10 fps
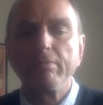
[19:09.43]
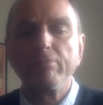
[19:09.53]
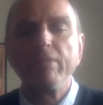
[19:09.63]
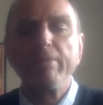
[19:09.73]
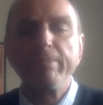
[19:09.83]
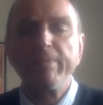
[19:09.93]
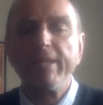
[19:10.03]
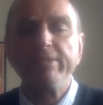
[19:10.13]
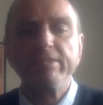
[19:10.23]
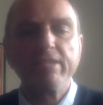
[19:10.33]
Rugby
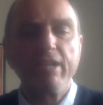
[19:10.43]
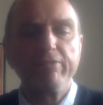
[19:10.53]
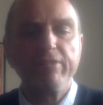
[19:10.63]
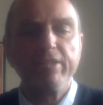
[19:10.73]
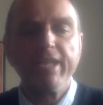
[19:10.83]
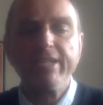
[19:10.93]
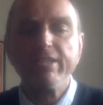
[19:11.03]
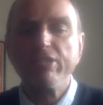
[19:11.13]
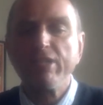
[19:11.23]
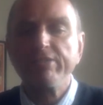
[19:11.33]
players are tough and hate
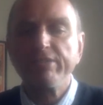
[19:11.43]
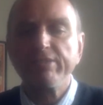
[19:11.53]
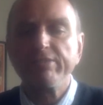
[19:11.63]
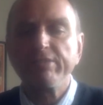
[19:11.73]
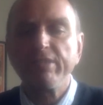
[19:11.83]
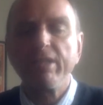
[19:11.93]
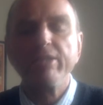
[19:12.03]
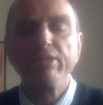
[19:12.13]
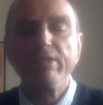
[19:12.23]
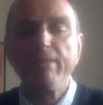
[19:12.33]
injustice. I
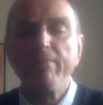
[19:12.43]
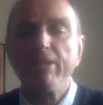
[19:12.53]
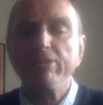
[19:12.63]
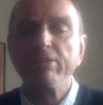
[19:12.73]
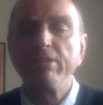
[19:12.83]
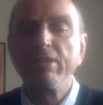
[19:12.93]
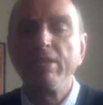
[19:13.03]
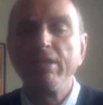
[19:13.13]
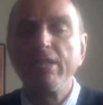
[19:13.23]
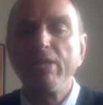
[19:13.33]
know that much.
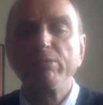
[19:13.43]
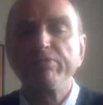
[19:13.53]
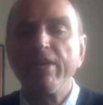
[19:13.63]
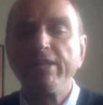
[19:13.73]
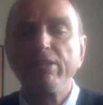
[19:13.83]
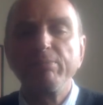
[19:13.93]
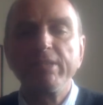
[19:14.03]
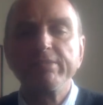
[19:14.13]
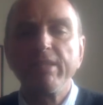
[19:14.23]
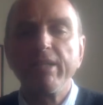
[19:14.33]
Luck was finally on my
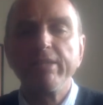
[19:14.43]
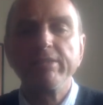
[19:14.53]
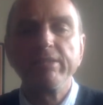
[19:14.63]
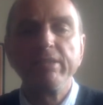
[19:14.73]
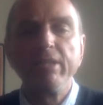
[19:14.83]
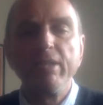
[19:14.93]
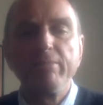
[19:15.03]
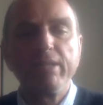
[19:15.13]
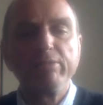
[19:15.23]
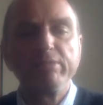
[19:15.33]
side,
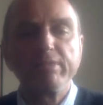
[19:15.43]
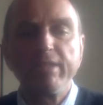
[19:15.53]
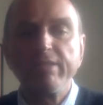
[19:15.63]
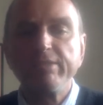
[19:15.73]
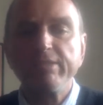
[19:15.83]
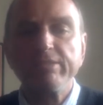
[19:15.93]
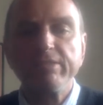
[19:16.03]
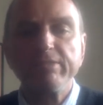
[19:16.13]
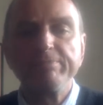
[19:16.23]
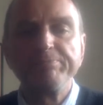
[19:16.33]
but I was thirsty
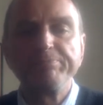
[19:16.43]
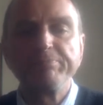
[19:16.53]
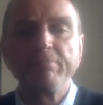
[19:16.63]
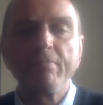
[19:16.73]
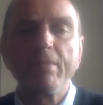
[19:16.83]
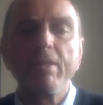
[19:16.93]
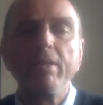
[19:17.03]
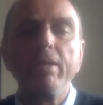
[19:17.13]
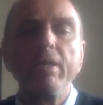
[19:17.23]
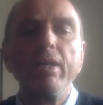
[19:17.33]
still.
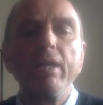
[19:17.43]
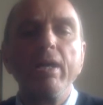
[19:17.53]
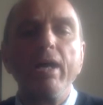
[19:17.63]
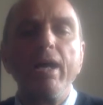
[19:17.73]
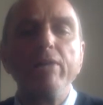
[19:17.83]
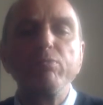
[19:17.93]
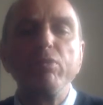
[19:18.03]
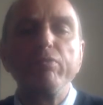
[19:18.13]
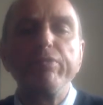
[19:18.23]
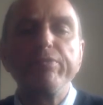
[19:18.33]
I had
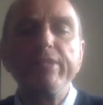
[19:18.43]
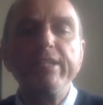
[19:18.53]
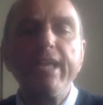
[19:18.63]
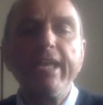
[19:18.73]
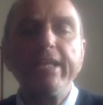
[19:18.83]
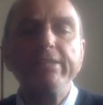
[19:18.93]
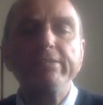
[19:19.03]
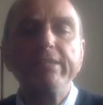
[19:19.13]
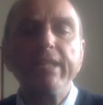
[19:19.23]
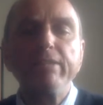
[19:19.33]
walked for 3 days
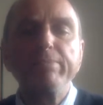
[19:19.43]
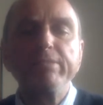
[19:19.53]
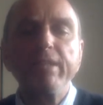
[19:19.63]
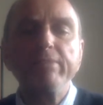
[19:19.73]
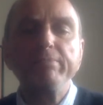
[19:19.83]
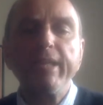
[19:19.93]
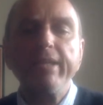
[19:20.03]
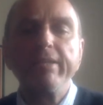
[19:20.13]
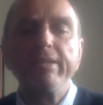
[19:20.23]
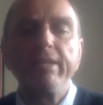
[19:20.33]
to get to Poseidon Bay
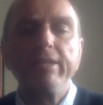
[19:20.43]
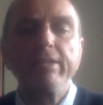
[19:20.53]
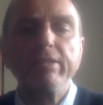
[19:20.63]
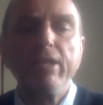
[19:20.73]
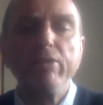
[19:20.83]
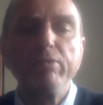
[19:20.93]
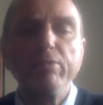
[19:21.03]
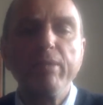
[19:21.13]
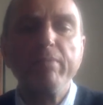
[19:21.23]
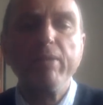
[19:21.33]
and had only
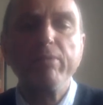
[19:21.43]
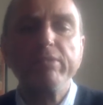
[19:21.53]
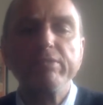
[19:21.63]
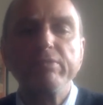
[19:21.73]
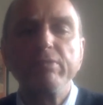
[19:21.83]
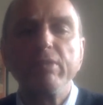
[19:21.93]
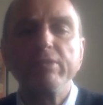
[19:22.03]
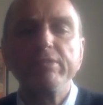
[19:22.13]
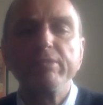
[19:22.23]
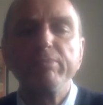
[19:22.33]
wet my whistle on a
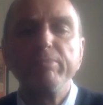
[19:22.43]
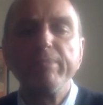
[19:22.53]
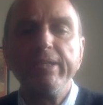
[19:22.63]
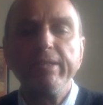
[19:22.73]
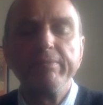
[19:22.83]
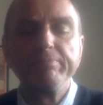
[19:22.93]
sip of beer.